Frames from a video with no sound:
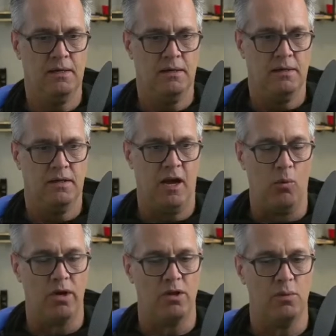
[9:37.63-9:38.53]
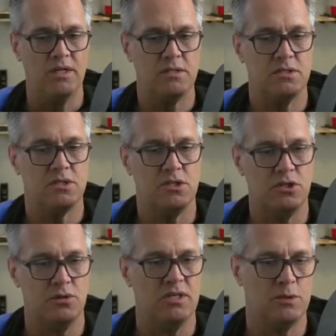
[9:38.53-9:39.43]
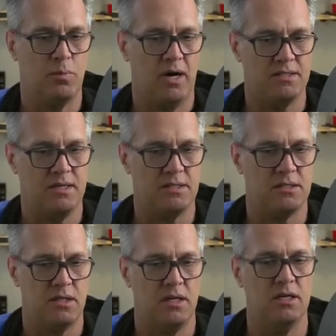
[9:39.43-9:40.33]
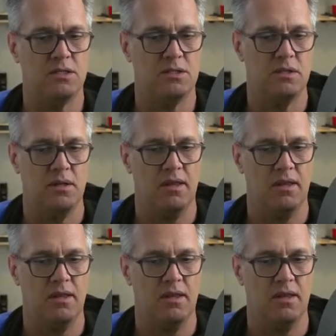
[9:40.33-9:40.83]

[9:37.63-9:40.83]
Now, one of the reasons to do this process is